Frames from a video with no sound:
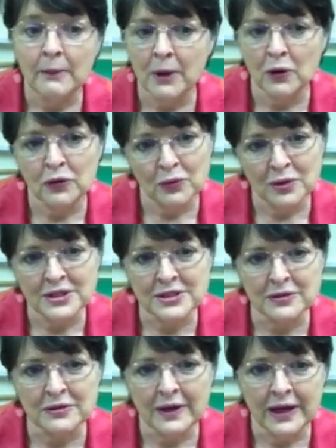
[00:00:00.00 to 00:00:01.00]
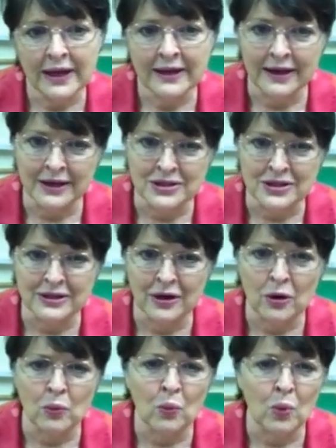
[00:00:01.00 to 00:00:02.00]
Both Crystal and Hae-shin
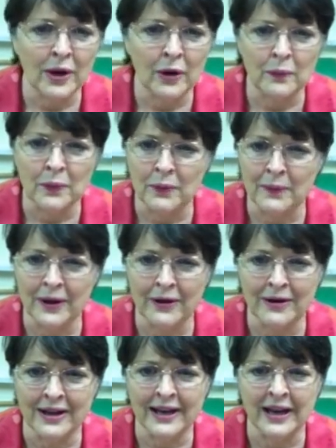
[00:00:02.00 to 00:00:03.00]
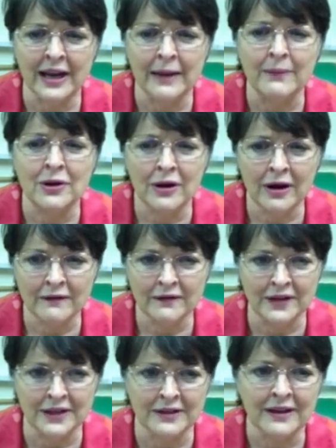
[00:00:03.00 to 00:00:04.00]
are well prepared, and I am
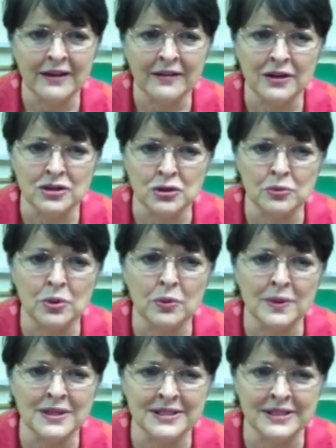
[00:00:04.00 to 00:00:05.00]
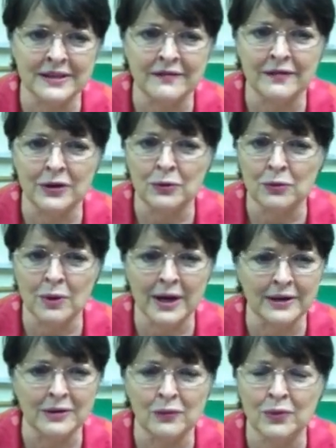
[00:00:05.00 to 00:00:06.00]
confident that you will receive
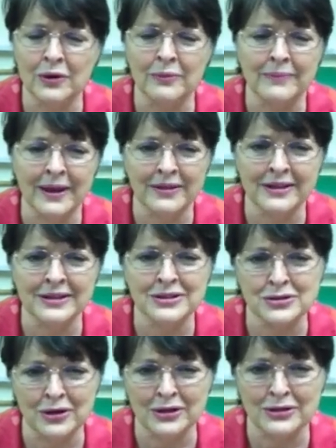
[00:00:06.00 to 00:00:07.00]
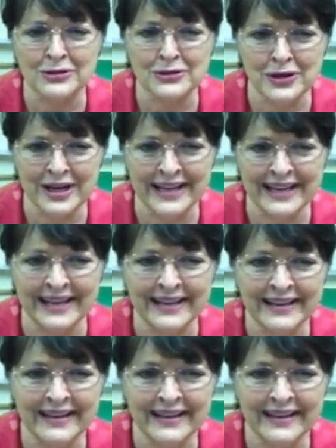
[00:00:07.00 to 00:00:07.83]
great Wilton Method instructor training.